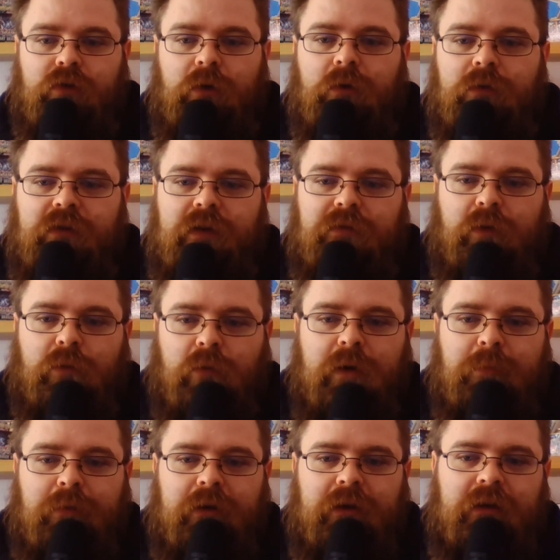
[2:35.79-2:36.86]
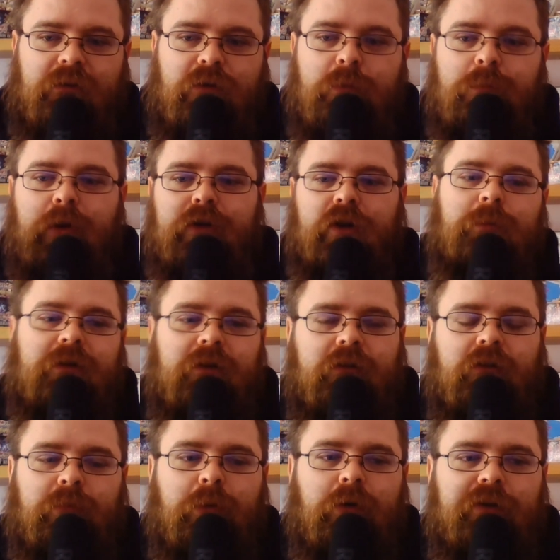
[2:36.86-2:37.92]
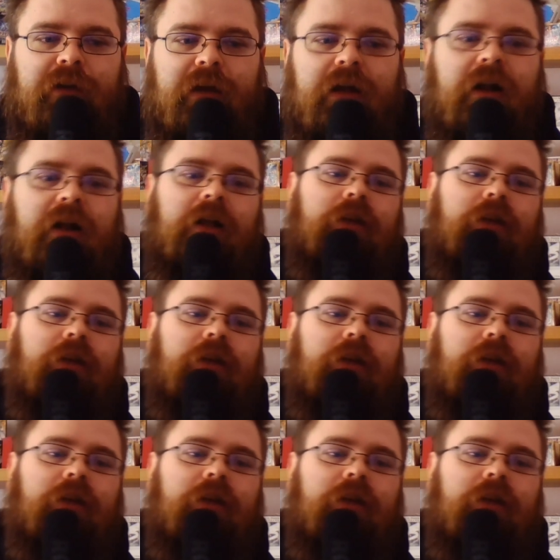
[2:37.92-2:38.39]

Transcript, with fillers: So obviously, if the re- if you put Dark Magician support in there,